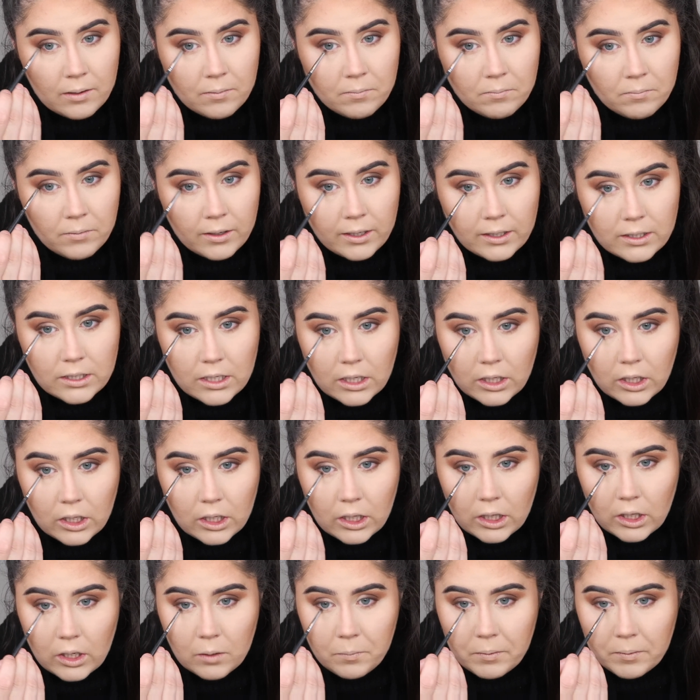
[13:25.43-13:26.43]
makes it
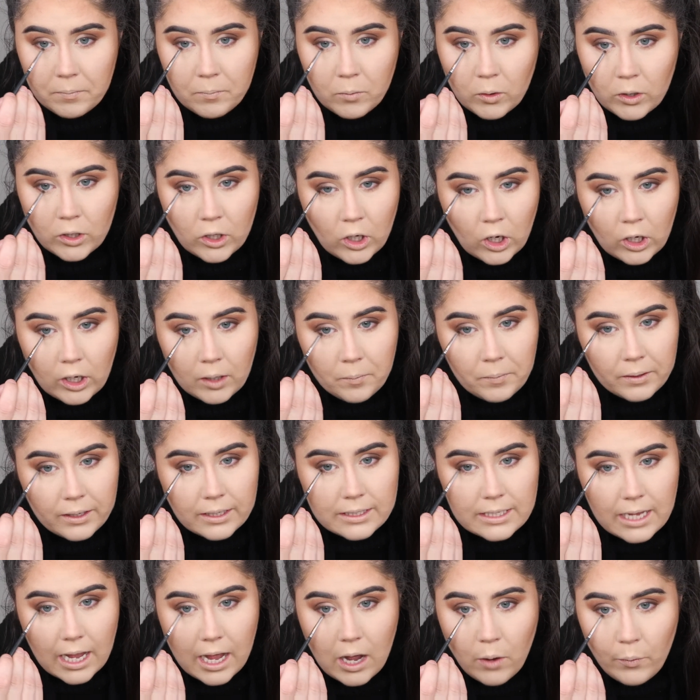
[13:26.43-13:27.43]
look a little bit more darker,
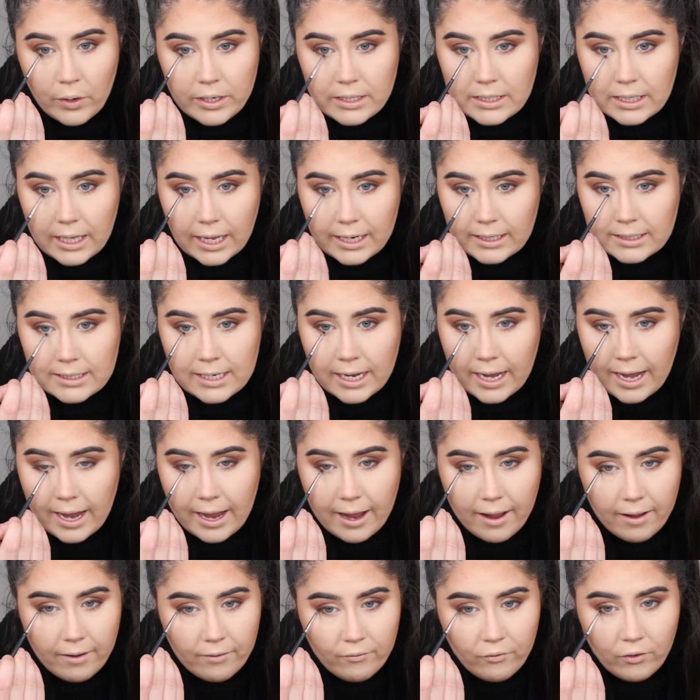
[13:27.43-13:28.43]
because I always like to
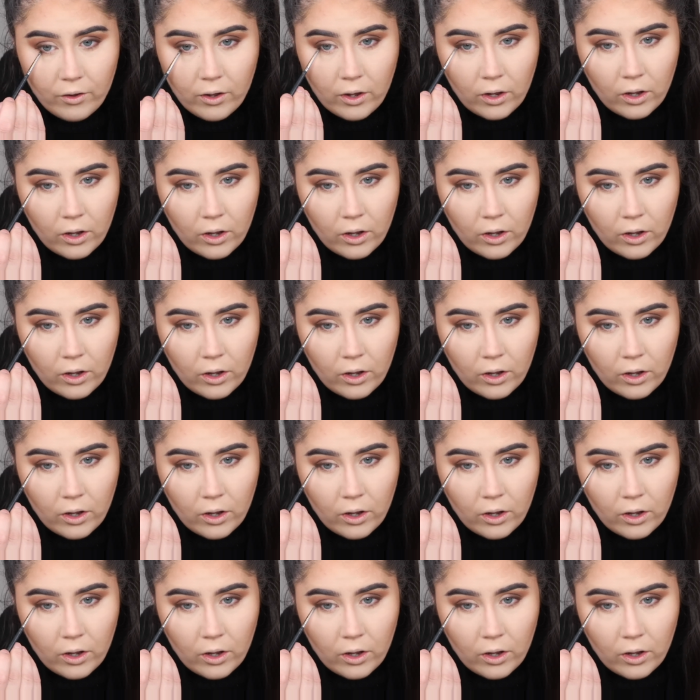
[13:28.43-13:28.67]
have